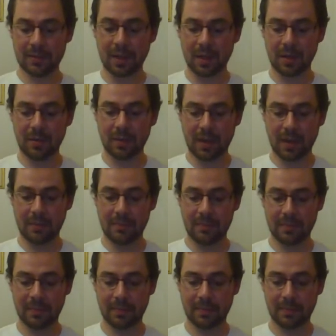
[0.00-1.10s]
So
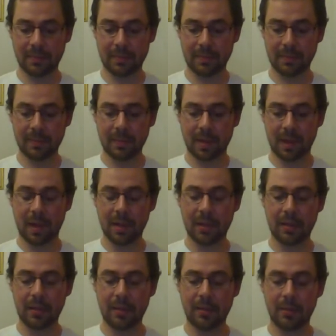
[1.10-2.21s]

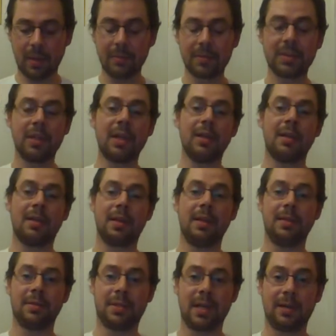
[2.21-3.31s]
it was another
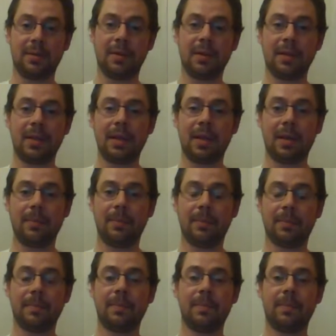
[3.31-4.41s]
thing that was down at
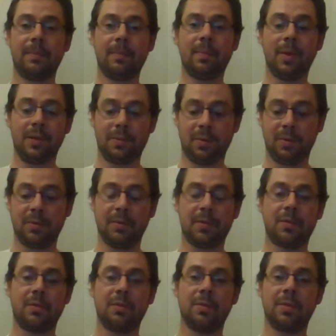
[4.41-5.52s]
the
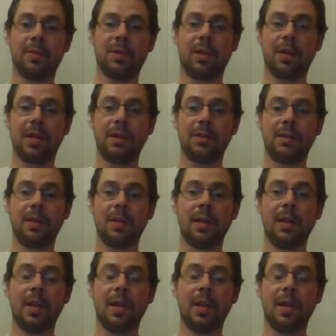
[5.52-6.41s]
Bridgwater Taunton College.